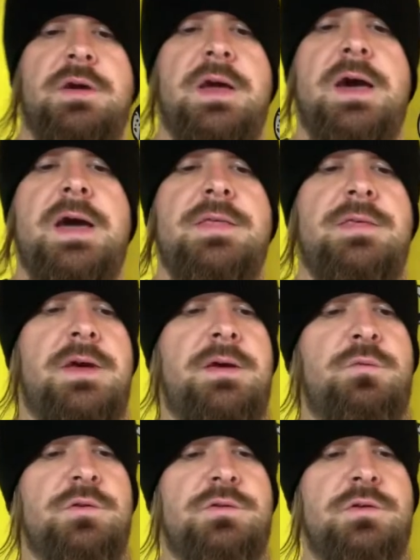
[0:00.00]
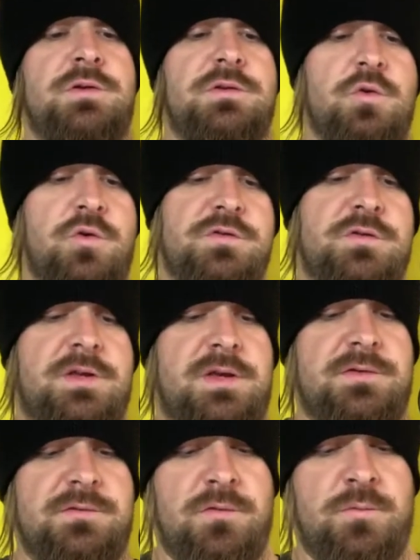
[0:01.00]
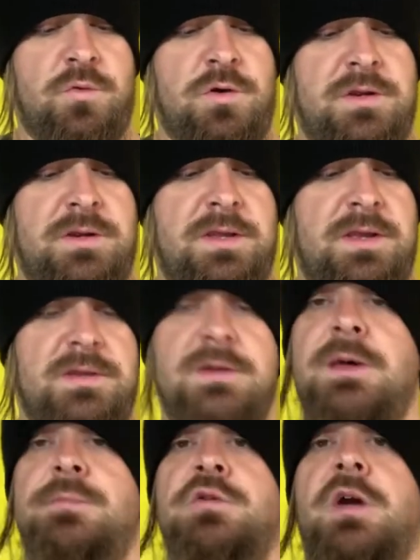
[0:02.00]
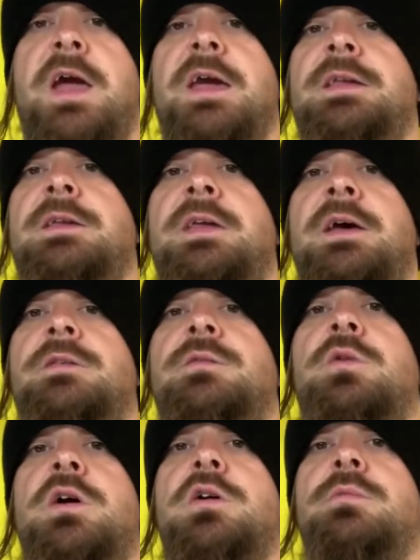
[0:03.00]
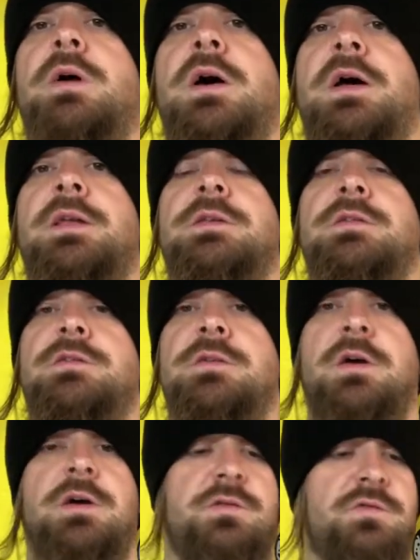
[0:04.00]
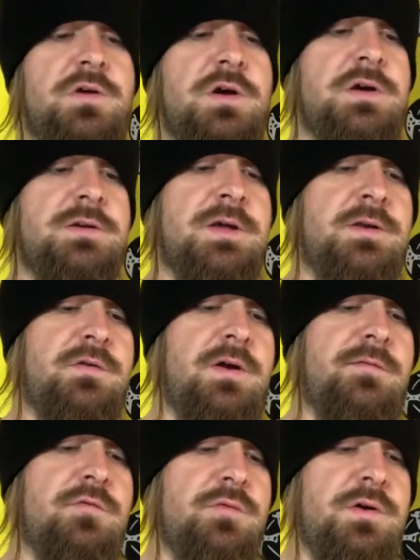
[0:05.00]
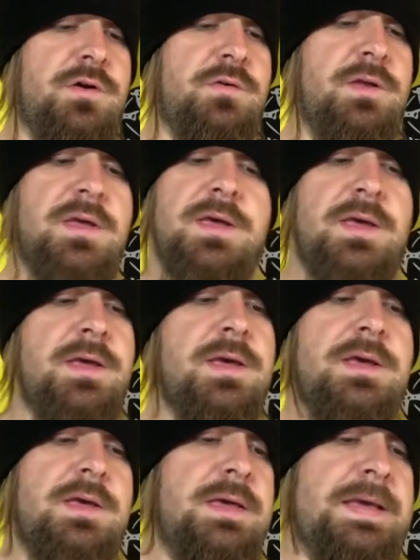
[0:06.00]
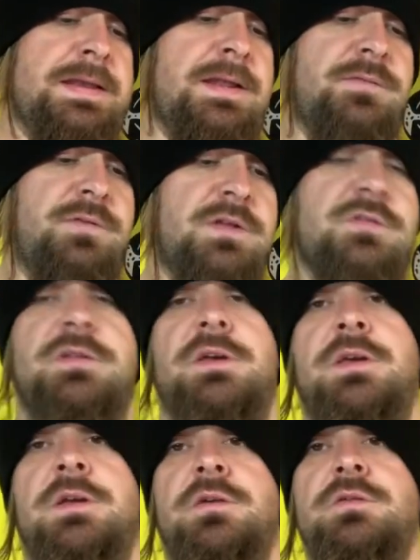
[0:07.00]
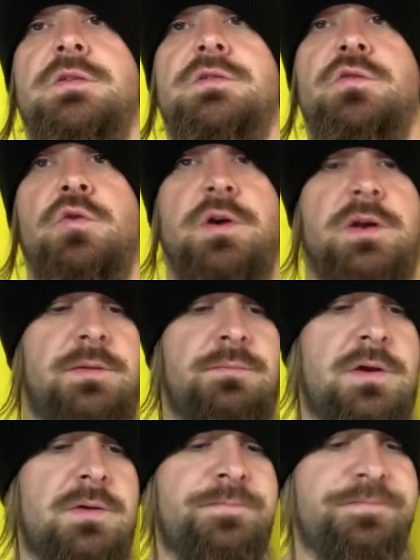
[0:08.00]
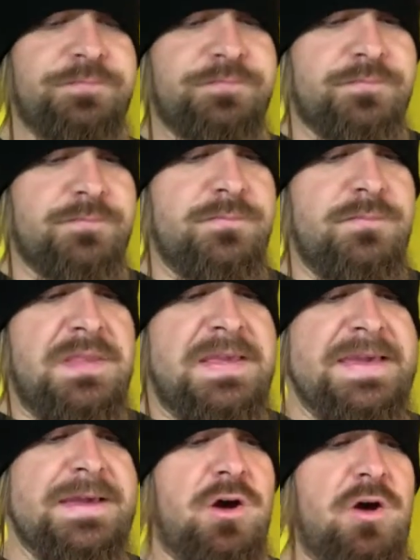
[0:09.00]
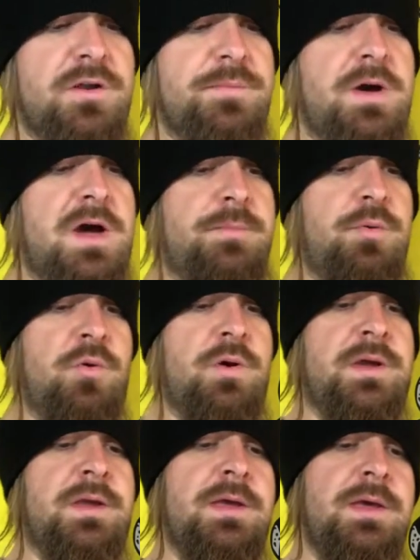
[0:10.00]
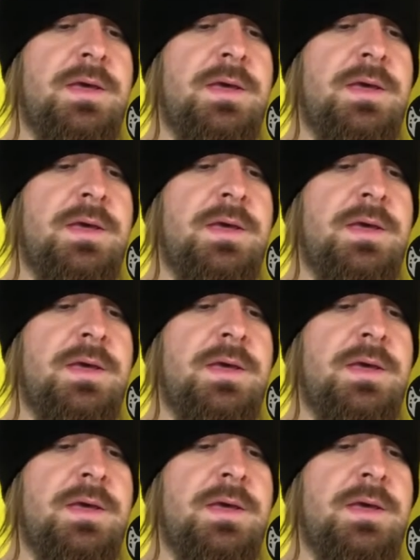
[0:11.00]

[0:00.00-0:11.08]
a guy that was doing a torture test on one, and he ended up dragging it down the road behind his truck, down a gravel road, and it eventually, you know, destroyed it. But he called up High Point,